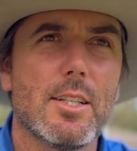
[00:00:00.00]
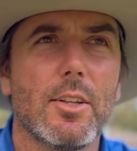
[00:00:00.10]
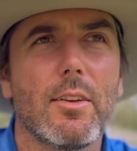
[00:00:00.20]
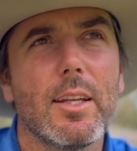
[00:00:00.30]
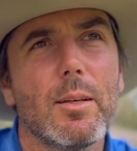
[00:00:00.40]

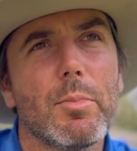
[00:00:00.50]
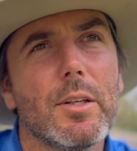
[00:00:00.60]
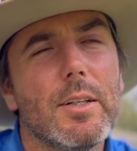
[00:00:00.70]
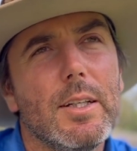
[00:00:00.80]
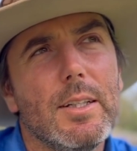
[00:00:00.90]
not the thing.
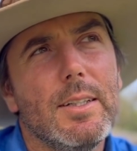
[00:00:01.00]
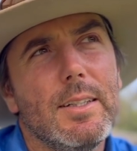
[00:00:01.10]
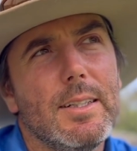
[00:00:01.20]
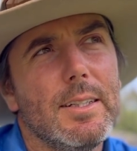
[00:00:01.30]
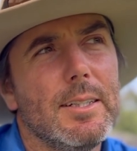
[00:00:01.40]

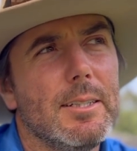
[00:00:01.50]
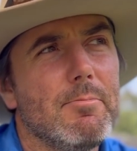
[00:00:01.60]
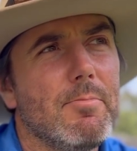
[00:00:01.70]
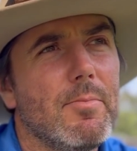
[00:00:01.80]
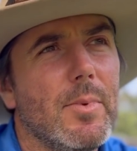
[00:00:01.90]

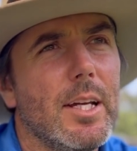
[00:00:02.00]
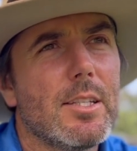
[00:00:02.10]
But